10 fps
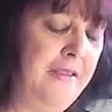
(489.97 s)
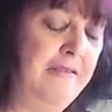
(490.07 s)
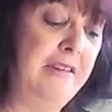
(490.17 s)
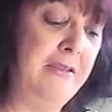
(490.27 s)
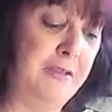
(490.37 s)

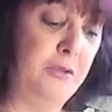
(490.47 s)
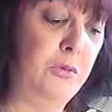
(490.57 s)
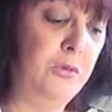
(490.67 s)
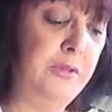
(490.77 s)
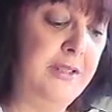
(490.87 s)
Three of
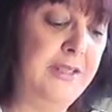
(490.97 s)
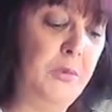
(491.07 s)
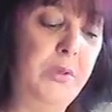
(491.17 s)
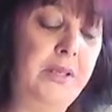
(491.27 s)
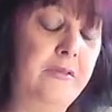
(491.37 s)
Swords,
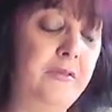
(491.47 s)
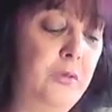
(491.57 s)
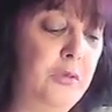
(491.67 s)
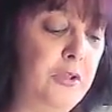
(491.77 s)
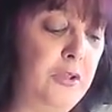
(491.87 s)
Wheel of
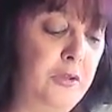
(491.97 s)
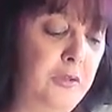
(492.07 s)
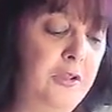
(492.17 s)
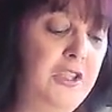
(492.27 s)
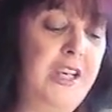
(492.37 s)

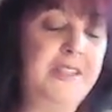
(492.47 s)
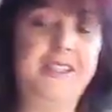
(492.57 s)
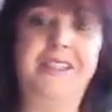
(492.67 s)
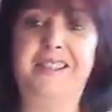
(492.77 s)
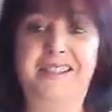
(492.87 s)
Fortune,
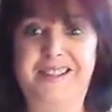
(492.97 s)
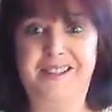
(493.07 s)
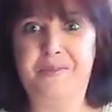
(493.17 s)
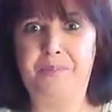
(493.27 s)
Justice.